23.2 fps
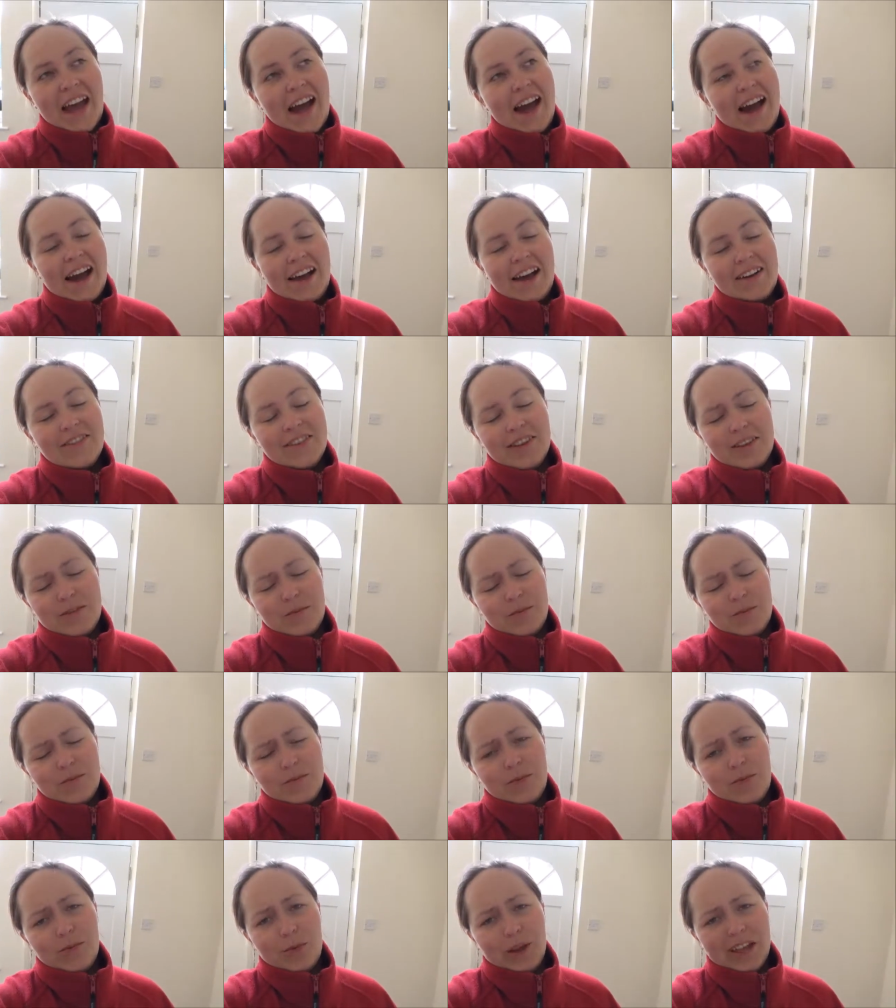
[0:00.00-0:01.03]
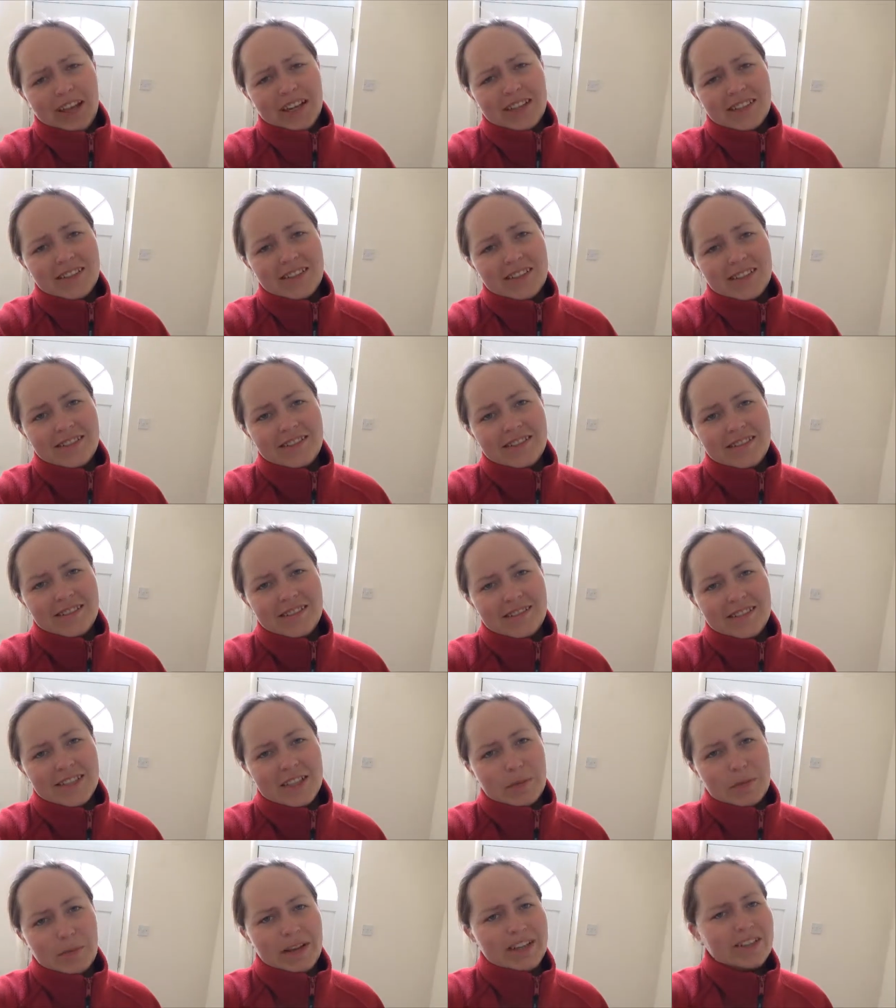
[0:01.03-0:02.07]
have a weird
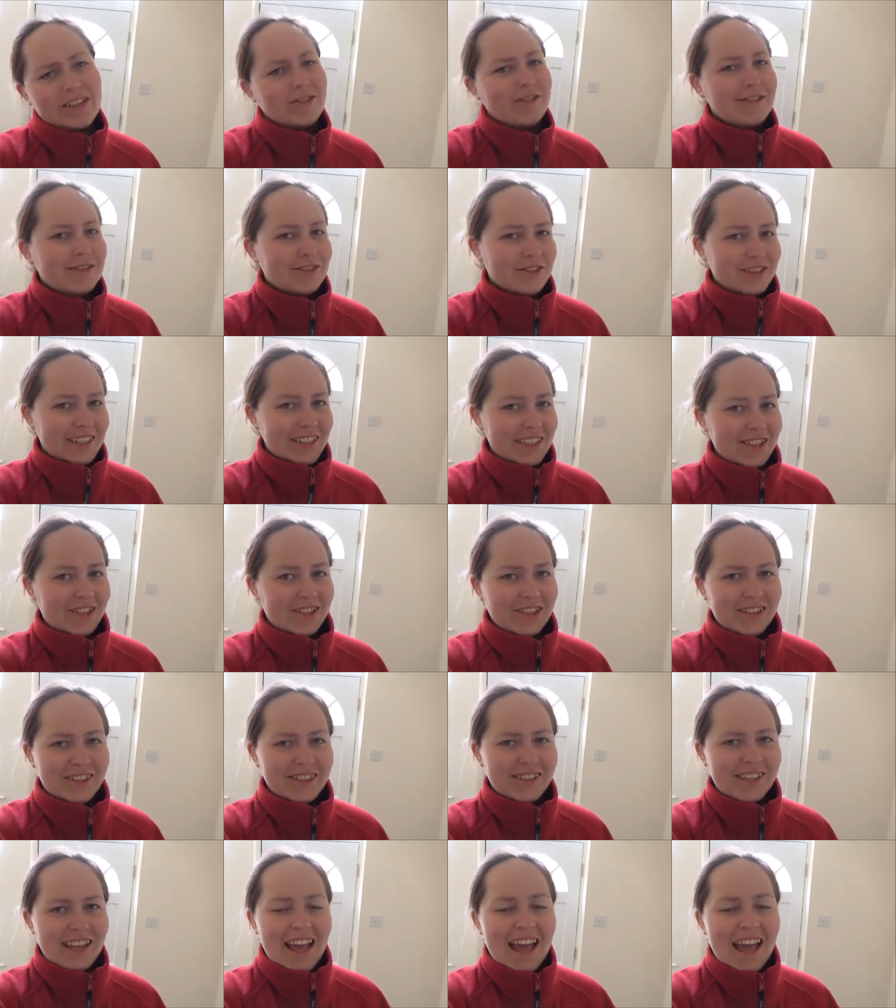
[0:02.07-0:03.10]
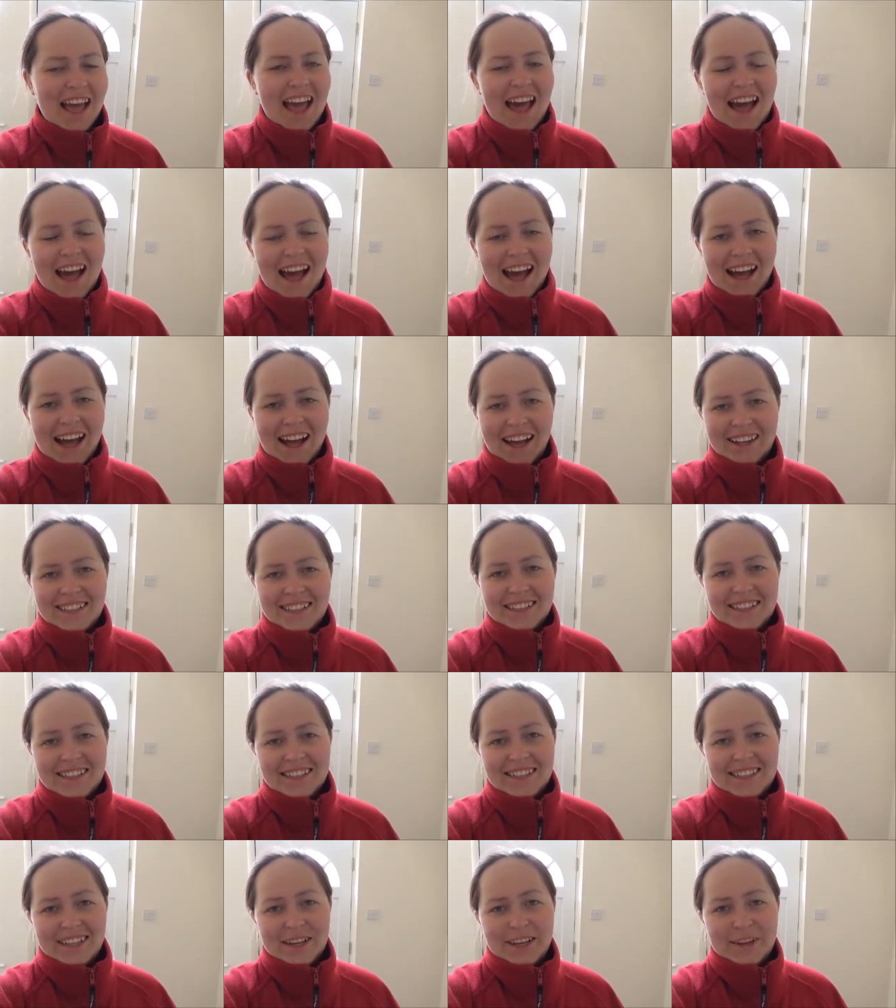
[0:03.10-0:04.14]
special tradition,
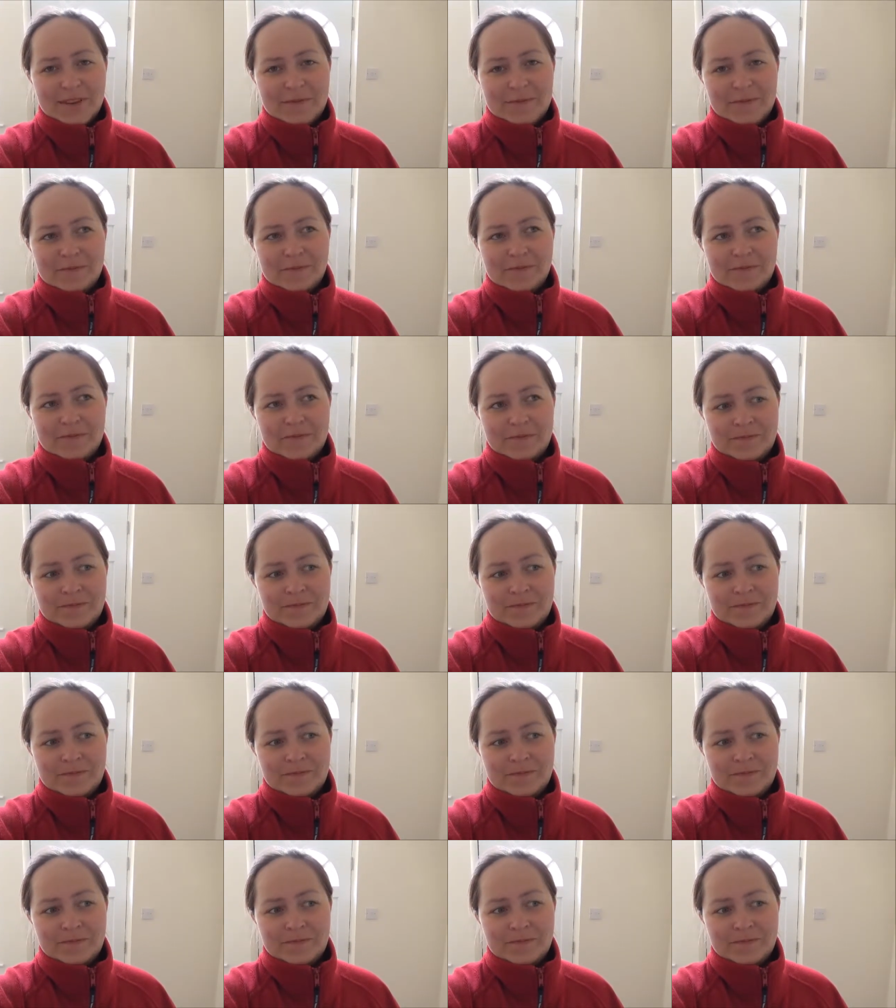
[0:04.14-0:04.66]
and um,